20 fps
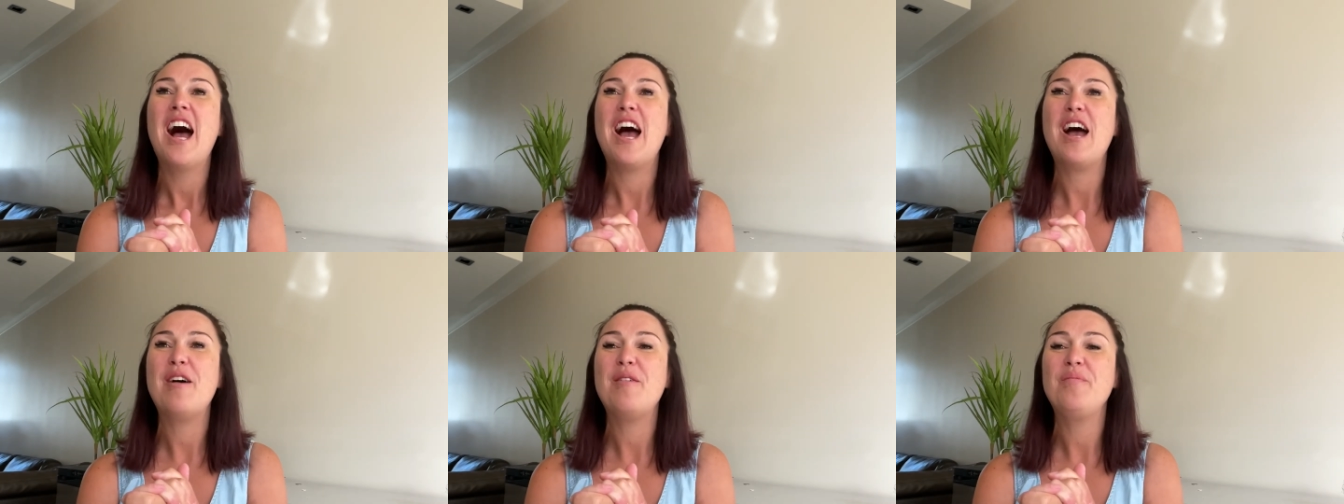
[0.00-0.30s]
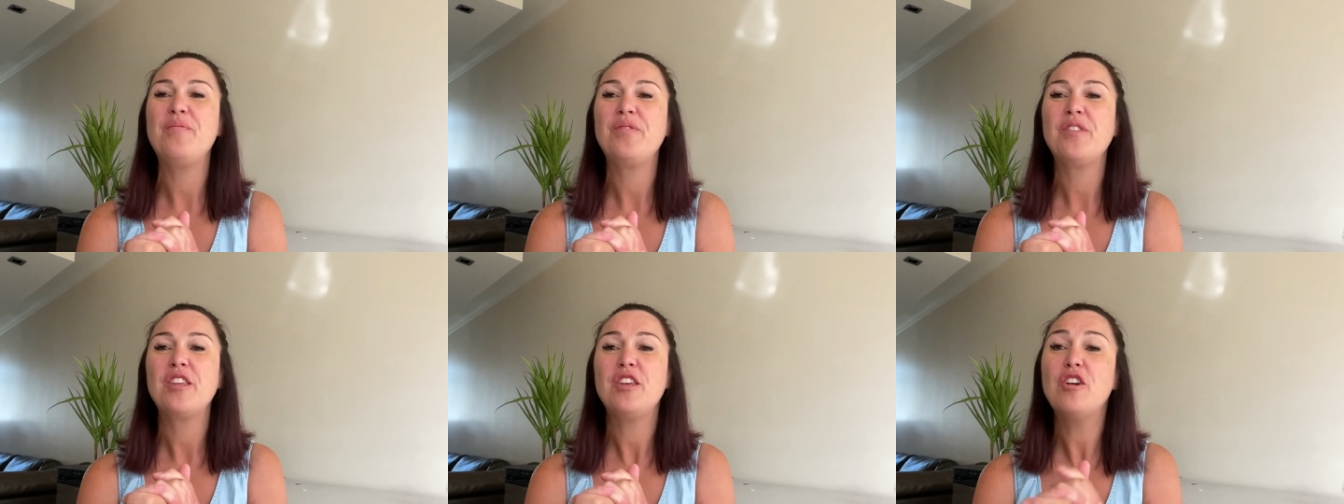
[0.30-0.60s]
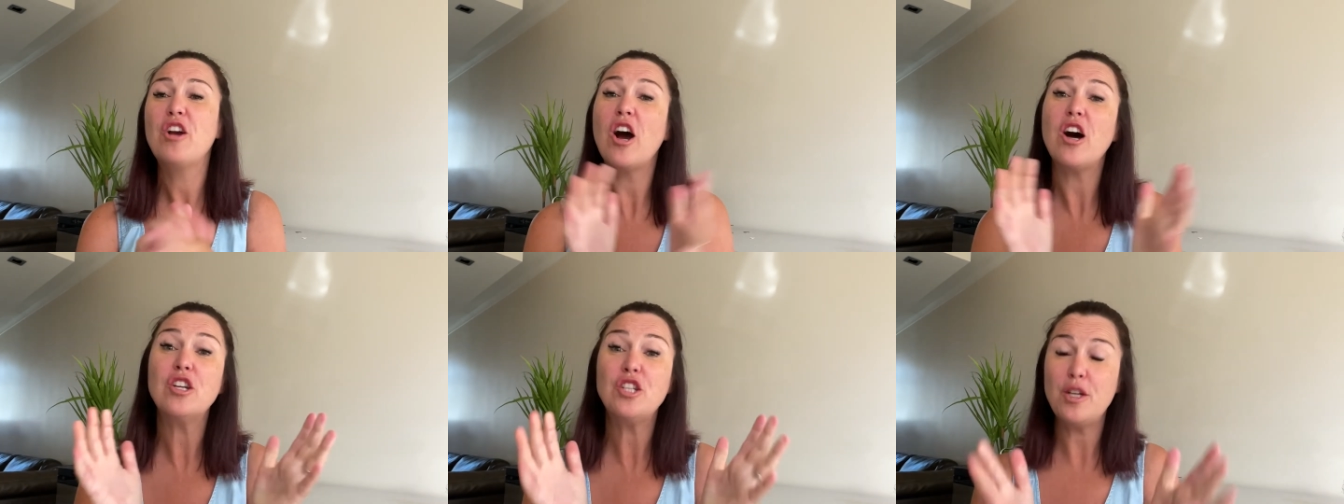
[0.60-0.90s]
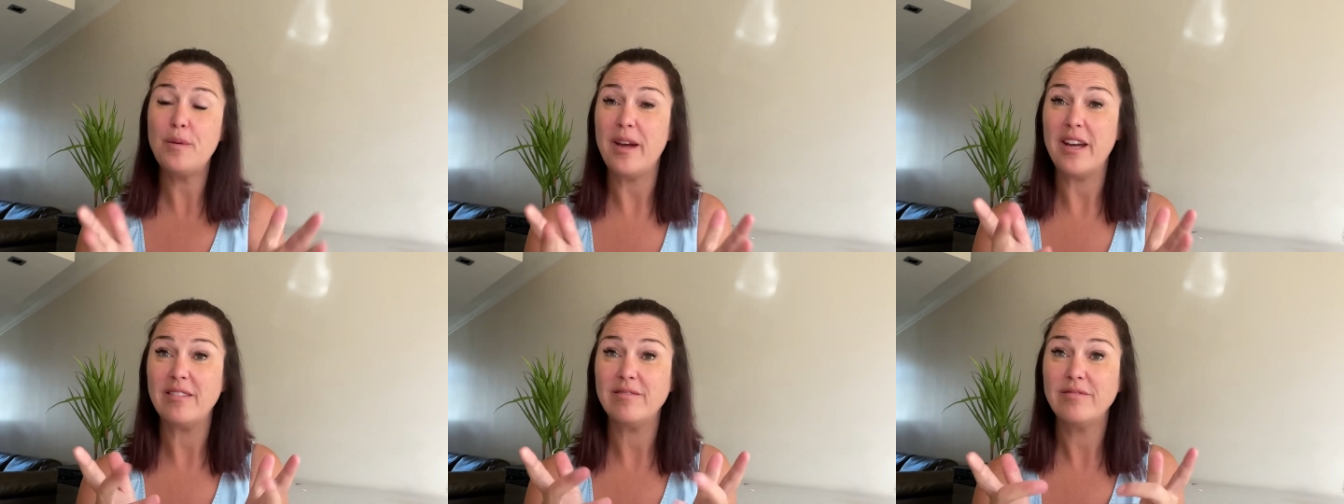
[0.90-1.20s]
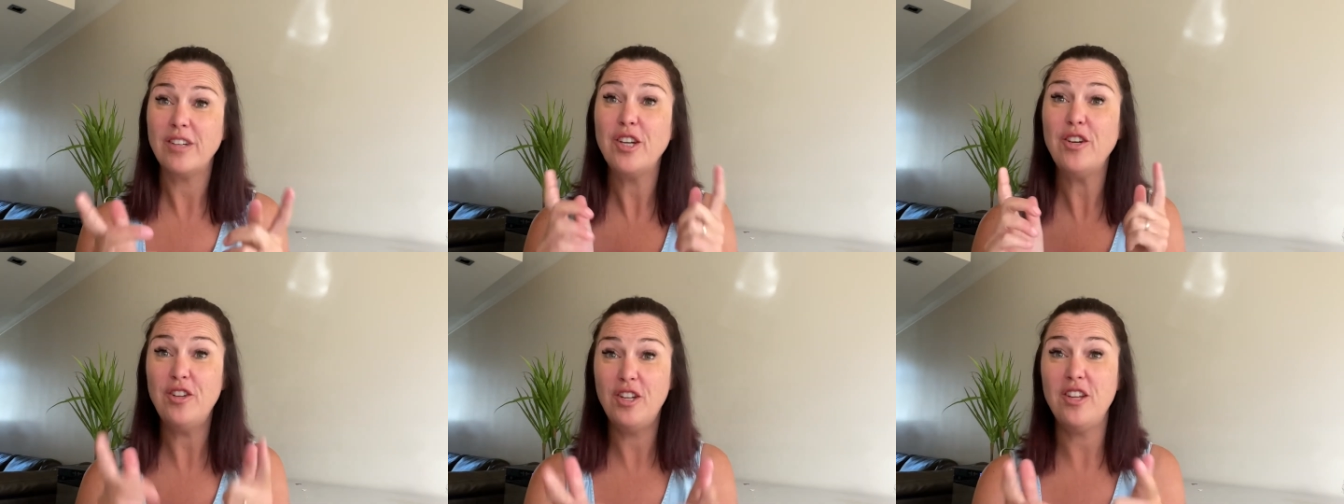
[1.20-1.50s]
um, you can't do it.
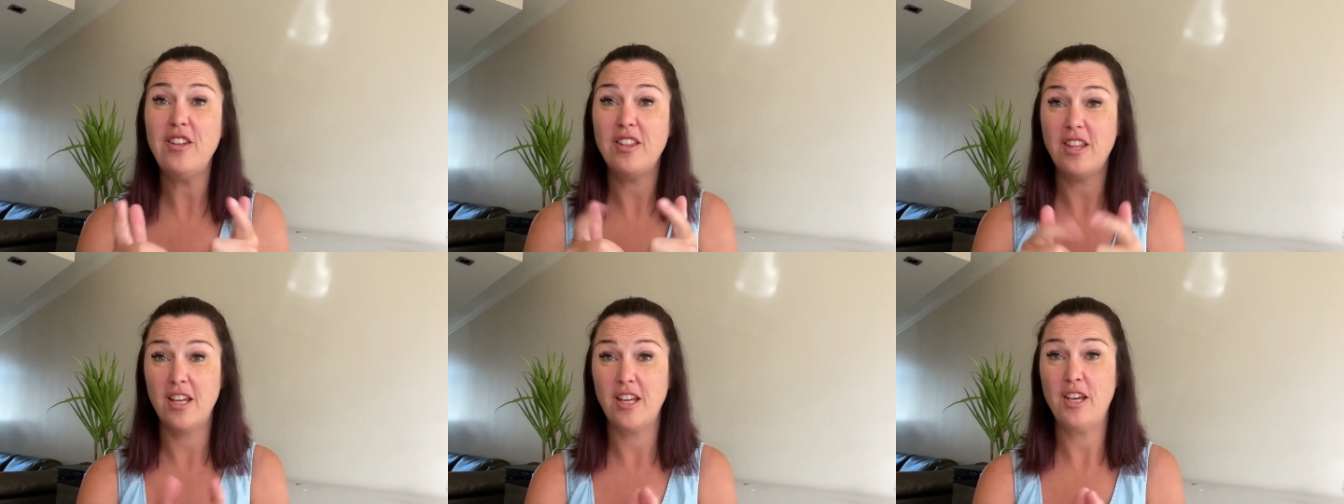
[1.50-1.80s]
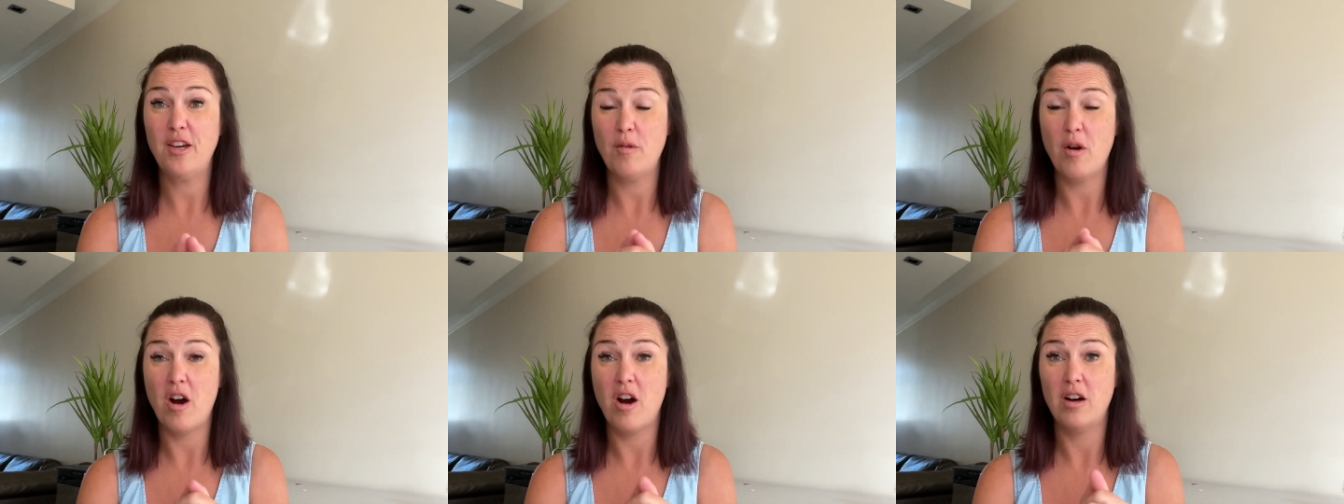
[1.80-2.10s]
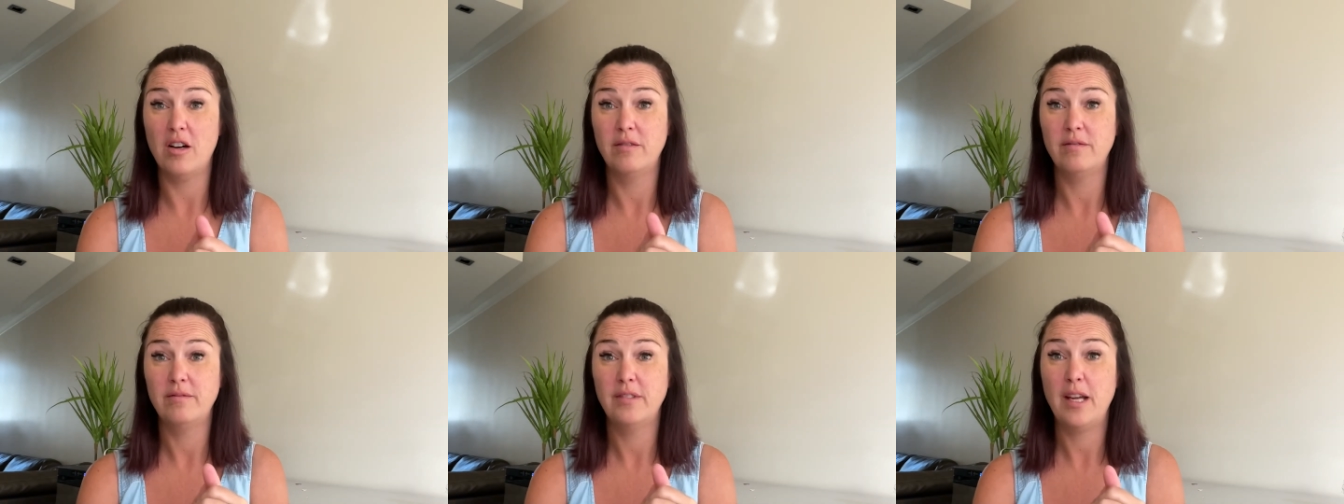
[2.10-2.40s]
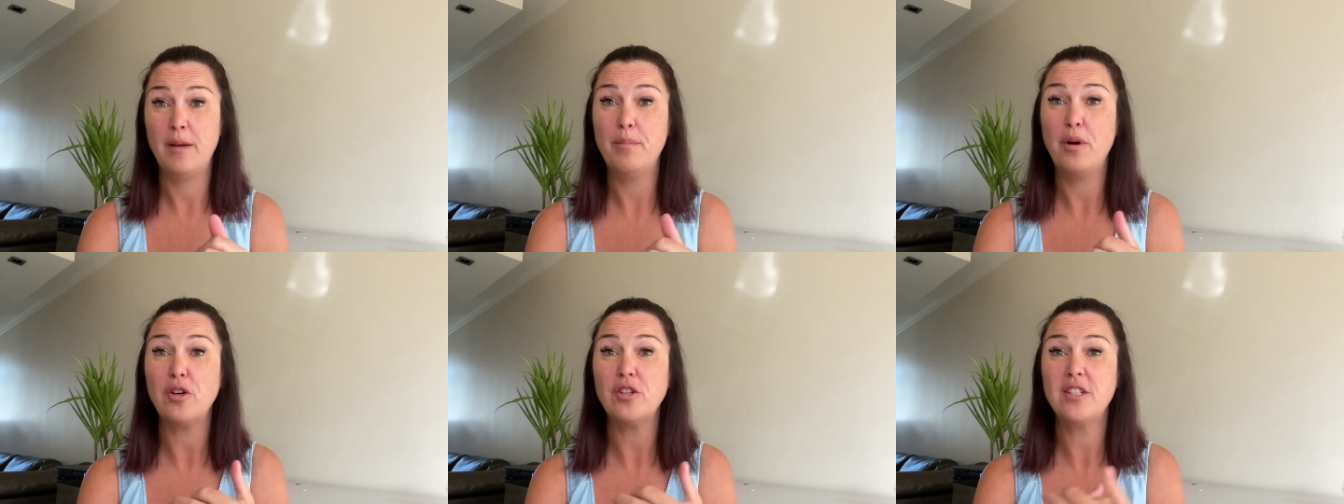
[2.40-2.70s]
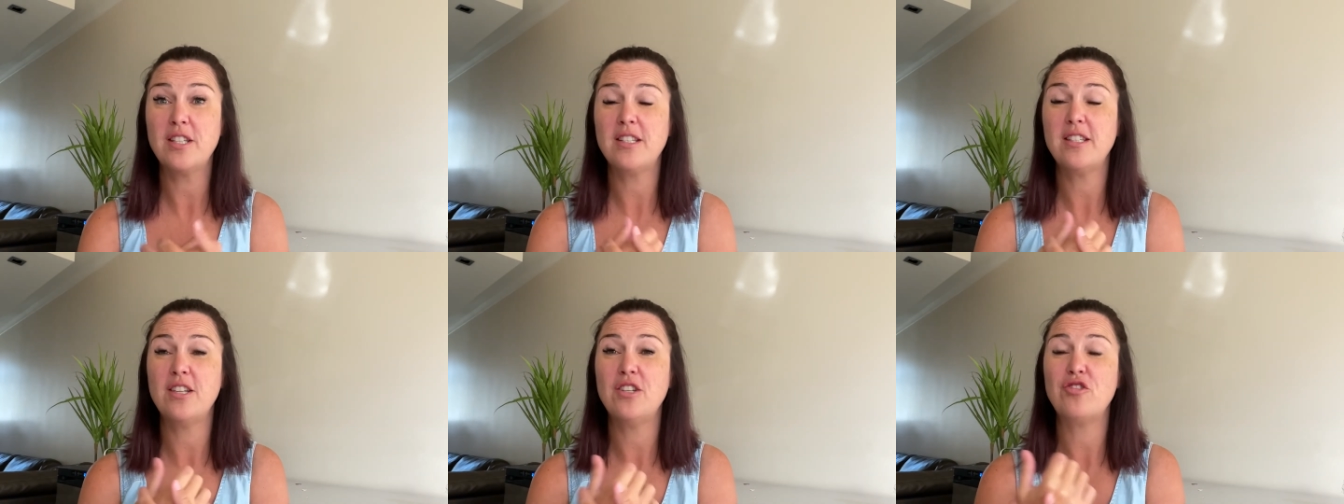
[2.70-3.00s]
Who do you think you are?
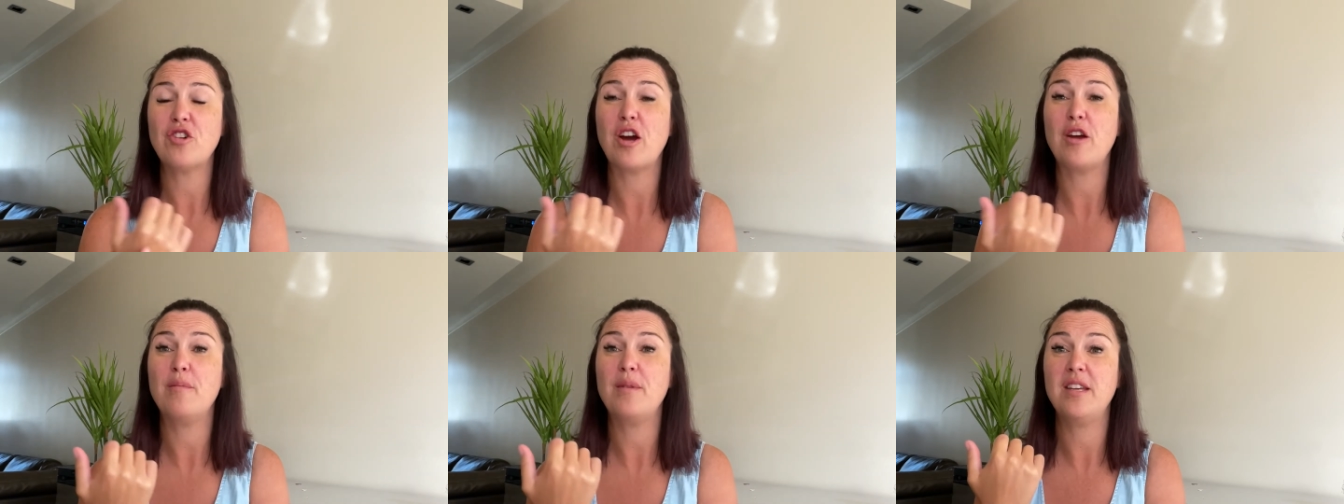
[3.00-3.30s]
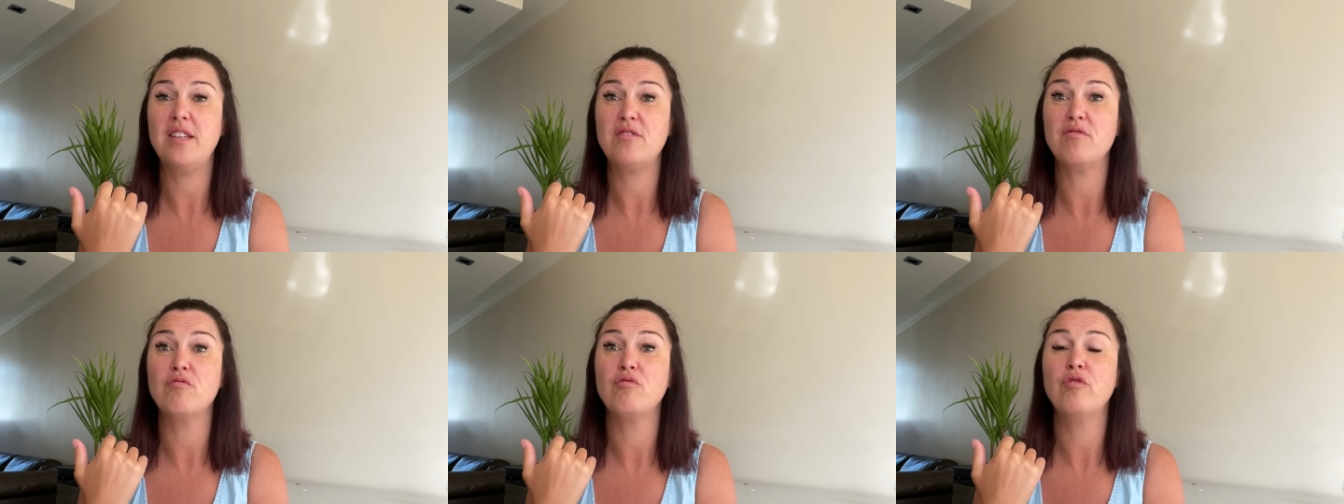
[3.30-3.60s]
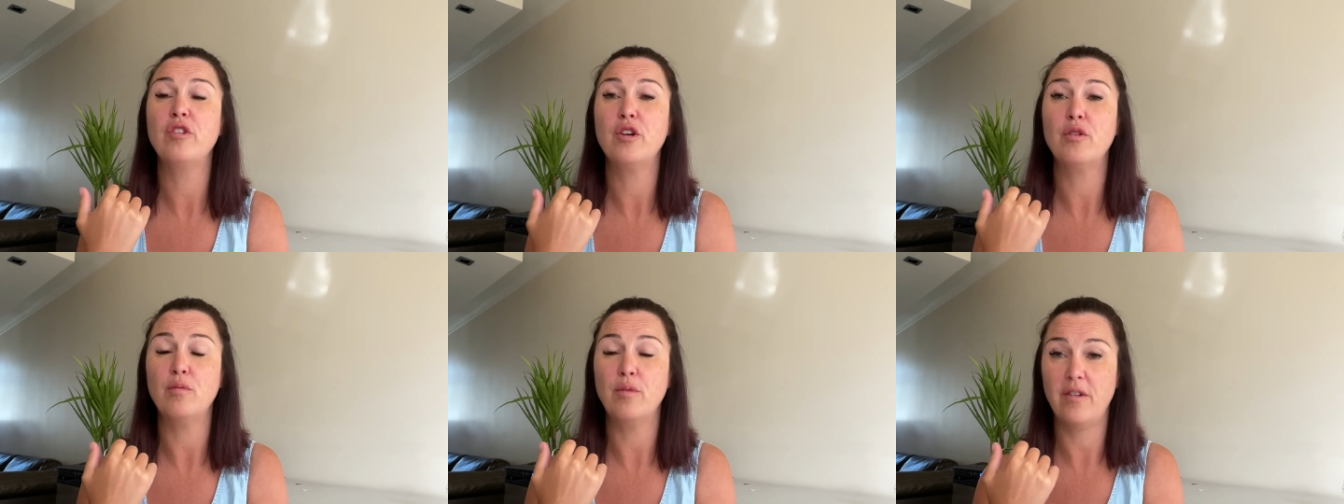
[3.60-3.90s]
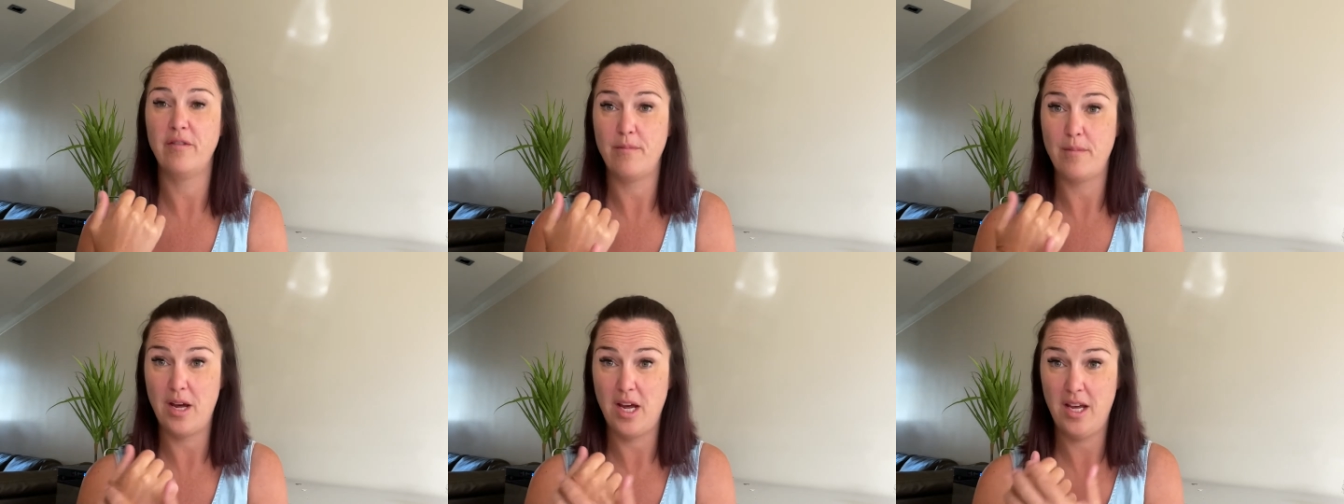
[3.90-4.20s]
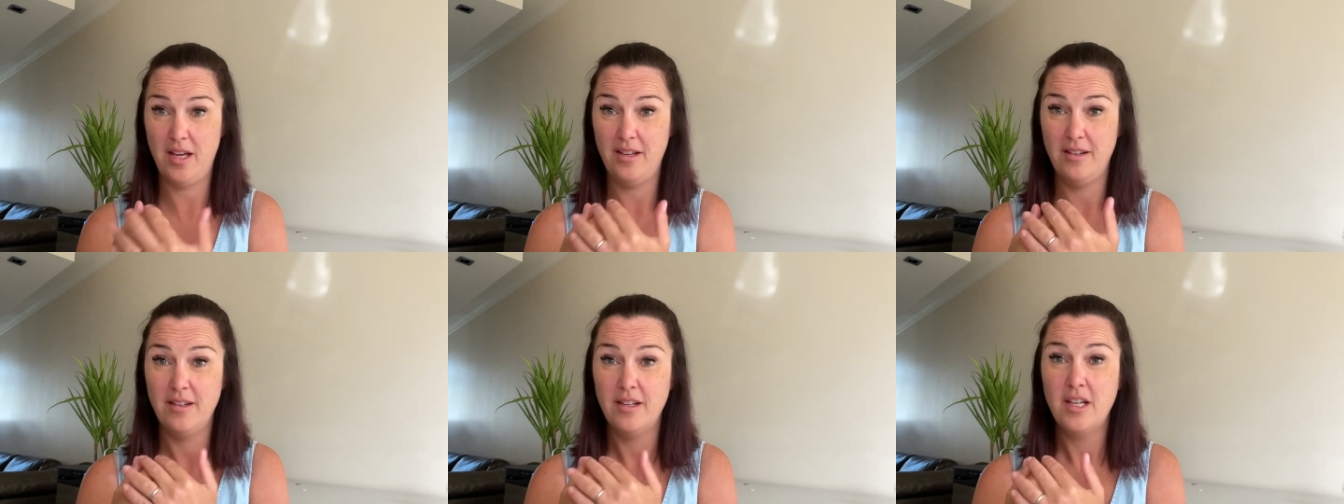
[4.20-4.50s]
Imposter syndrome is real with
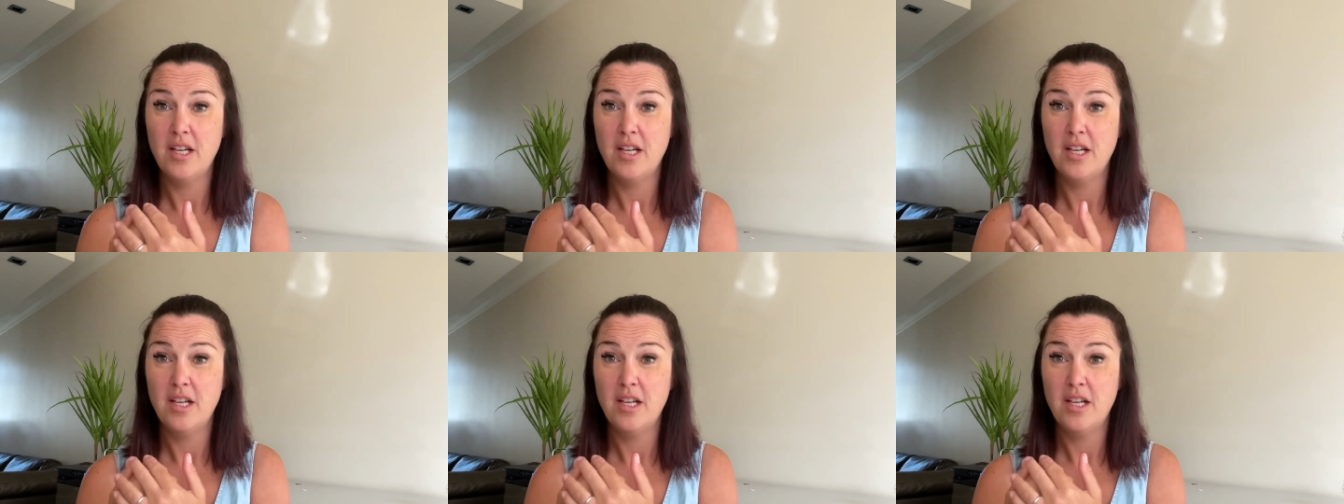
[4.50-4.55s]
me.